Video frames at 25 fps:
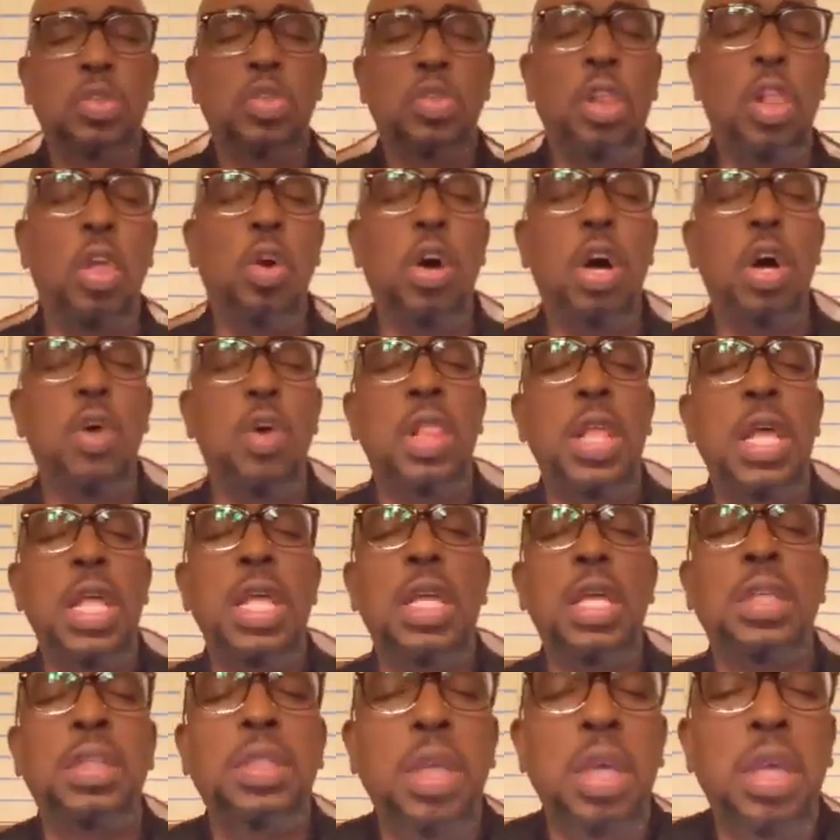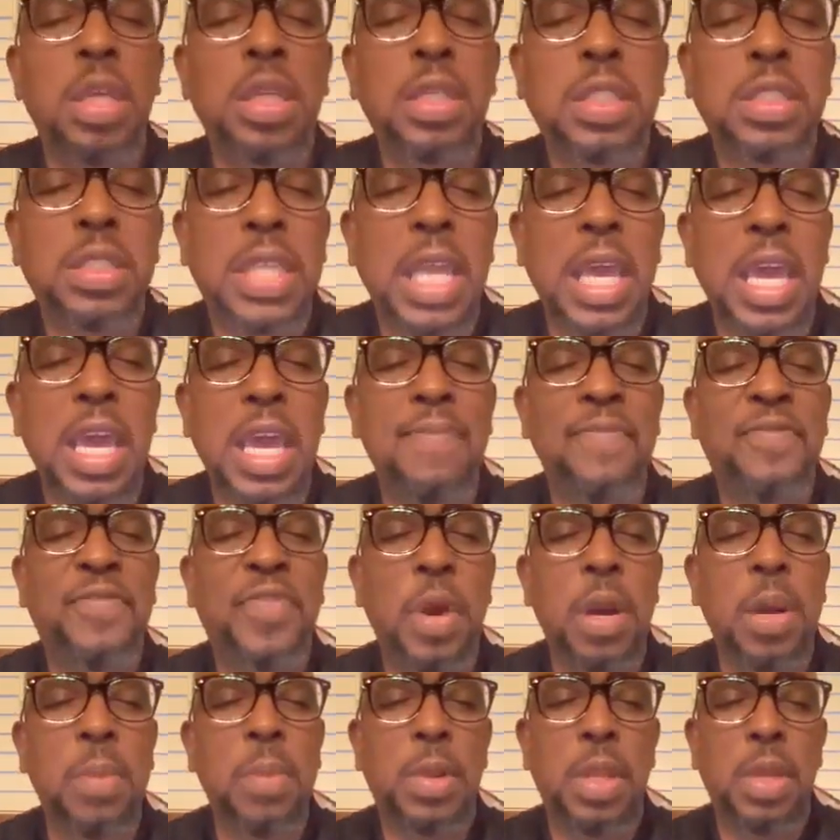So, Lord, let us stand
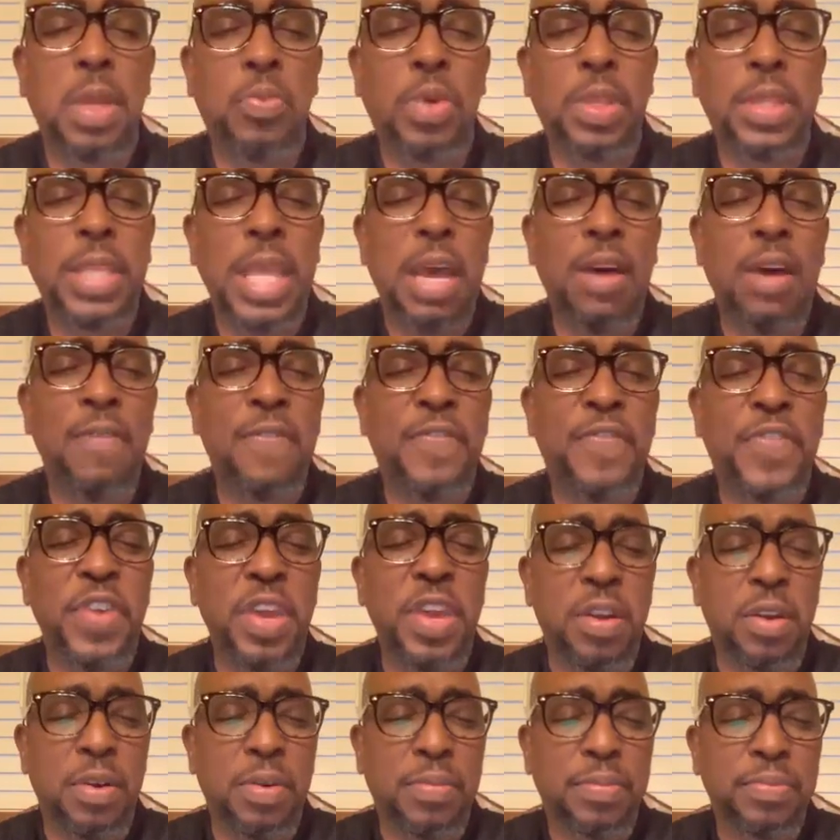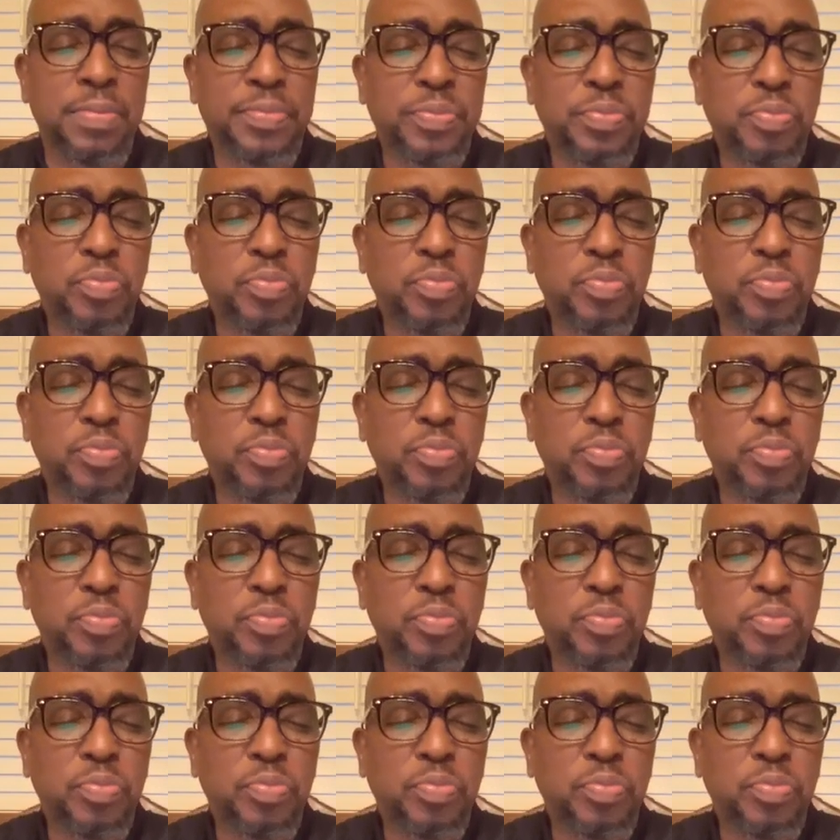firmly without fear.